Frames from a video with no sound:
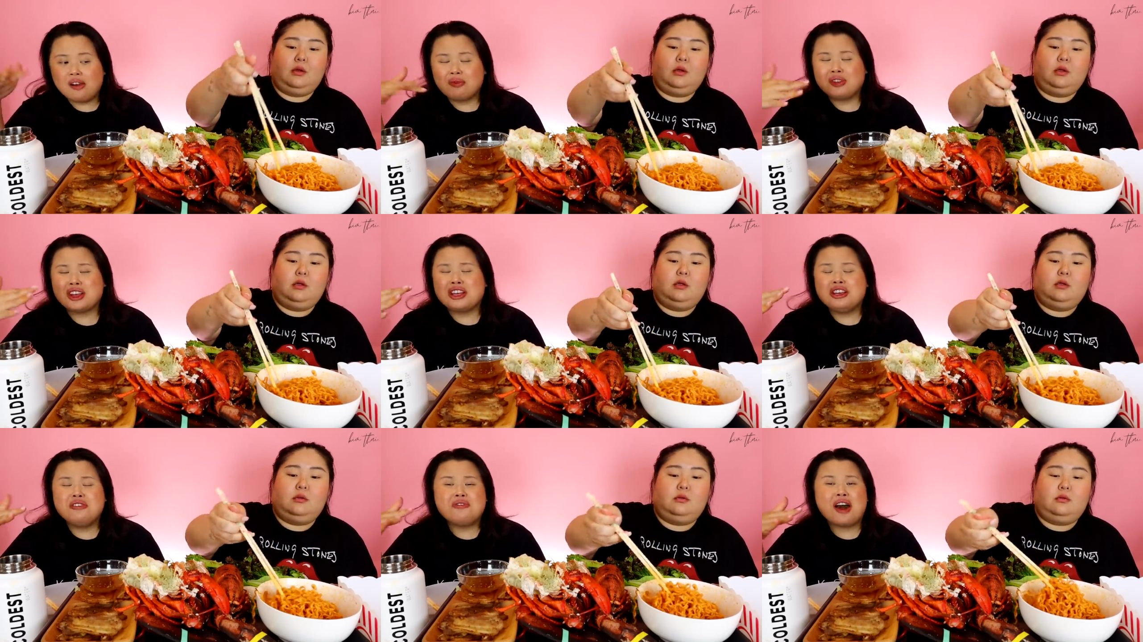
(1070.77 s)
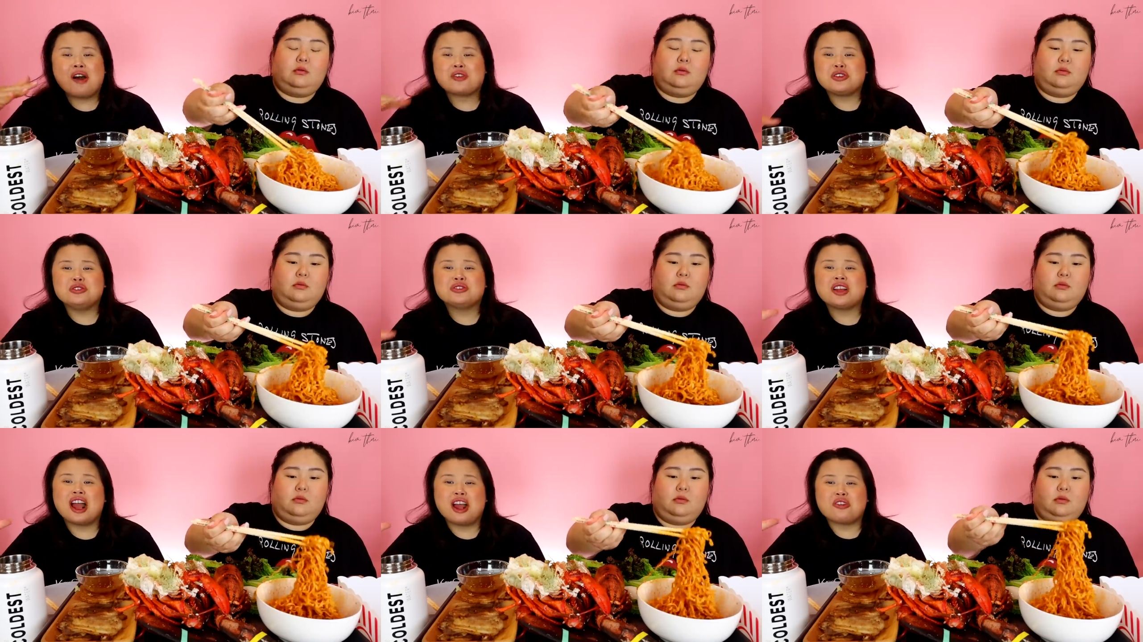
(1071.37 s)
Speaker 1: Like he
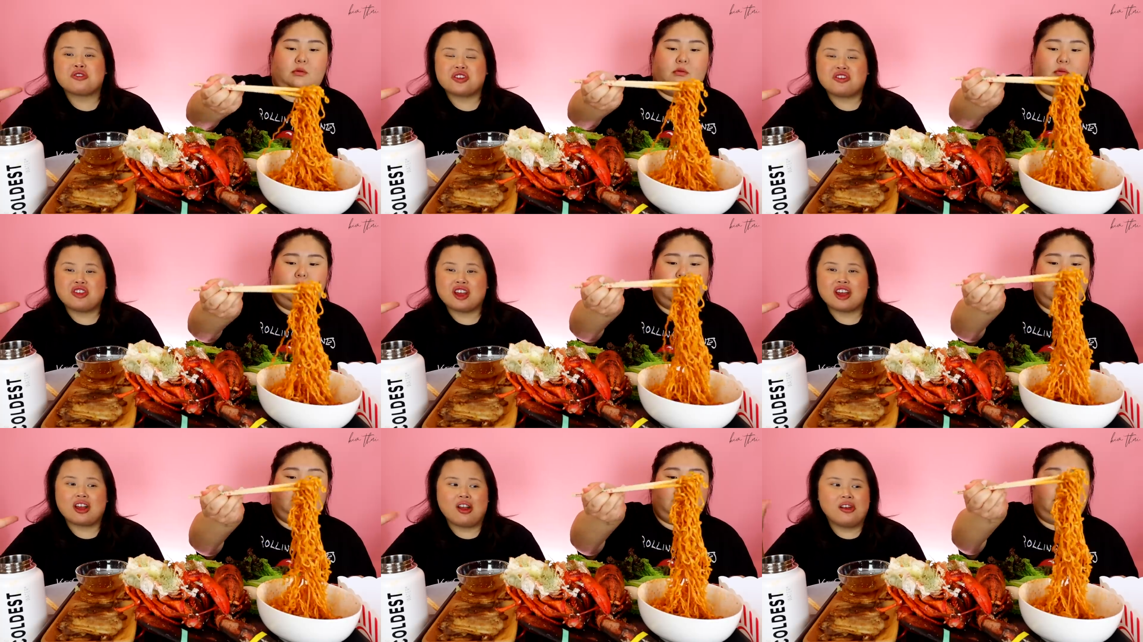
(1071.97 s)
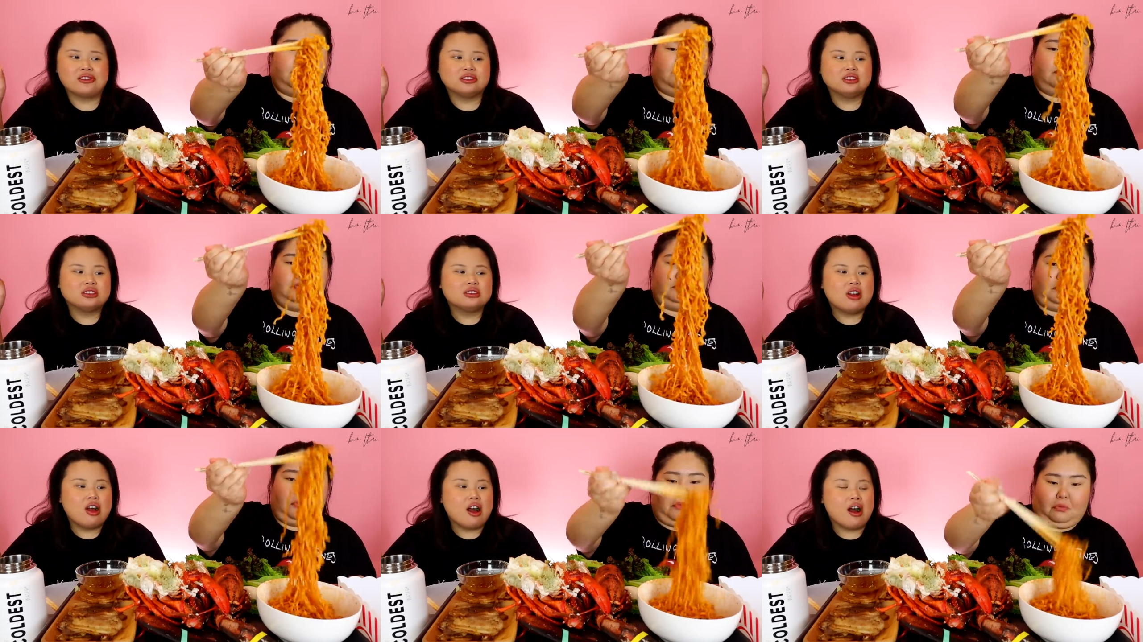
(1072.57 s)
values everything.
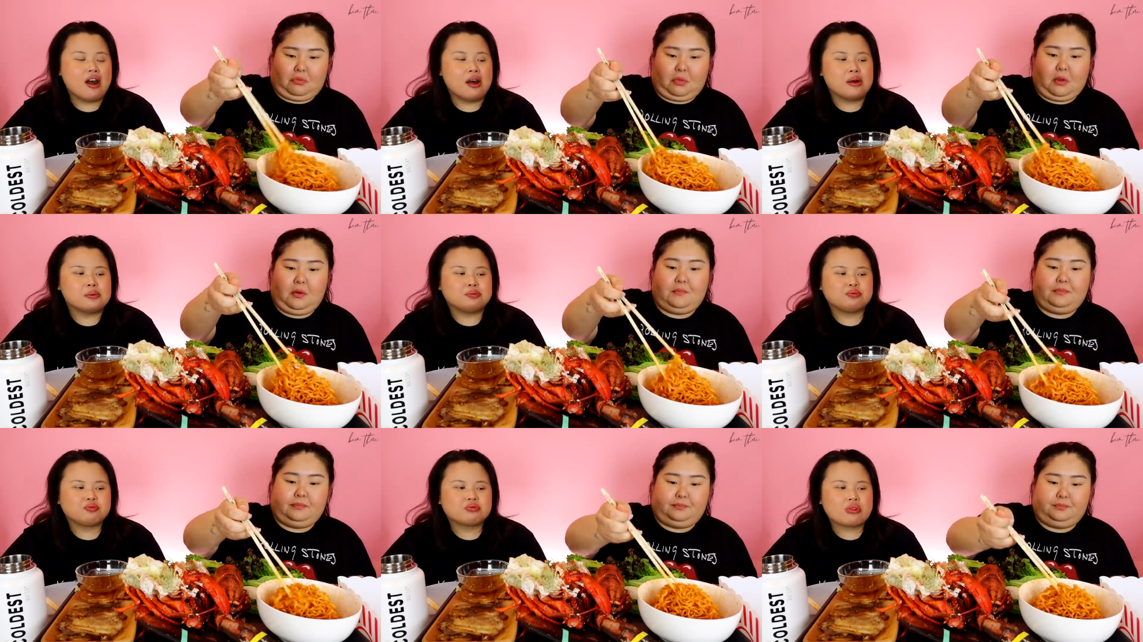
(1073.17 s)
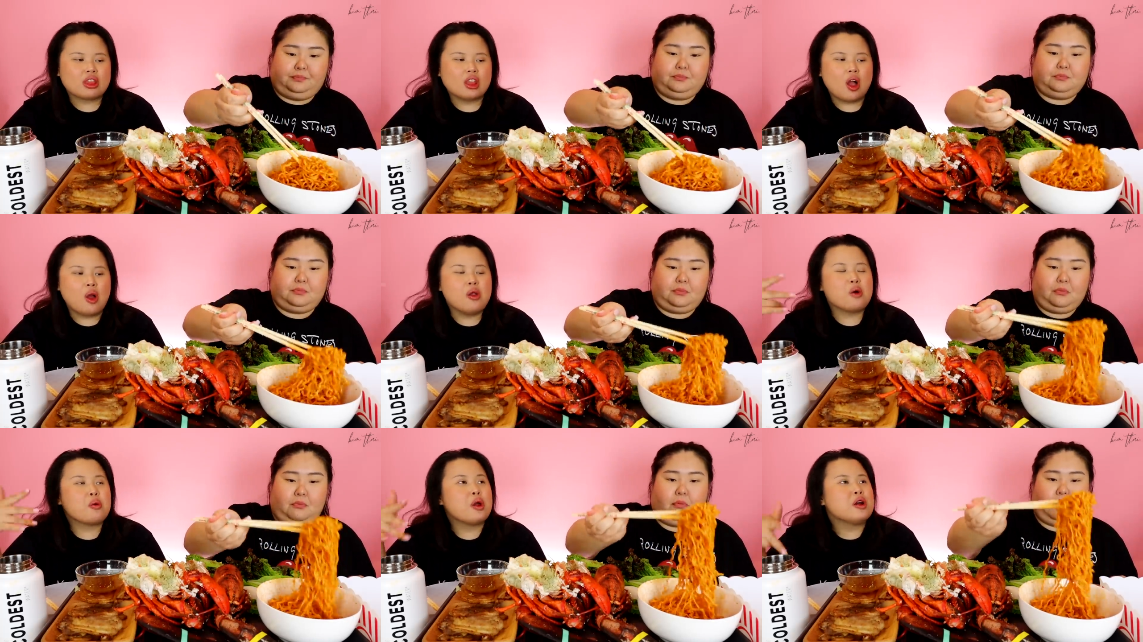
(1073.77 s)

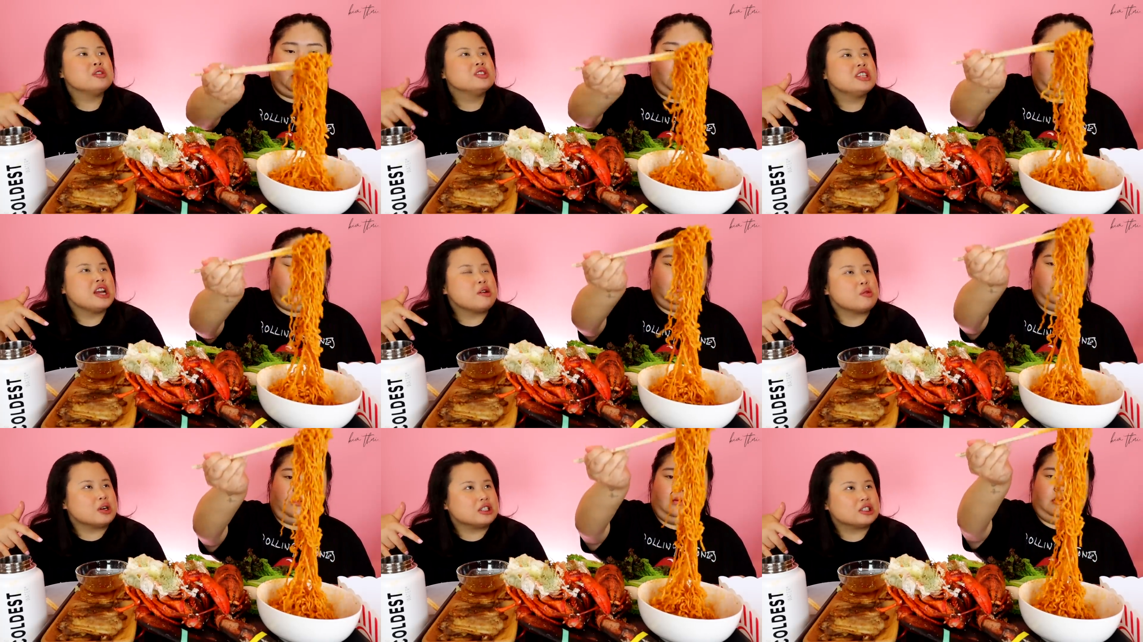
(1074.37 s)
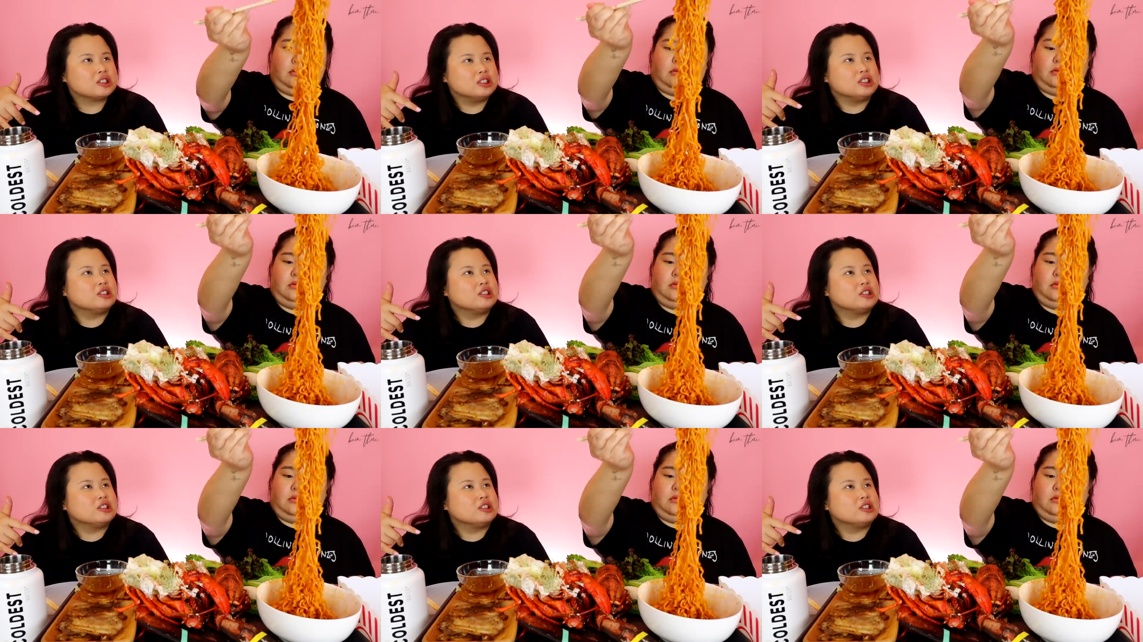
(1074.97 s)
Well, what I was saying was,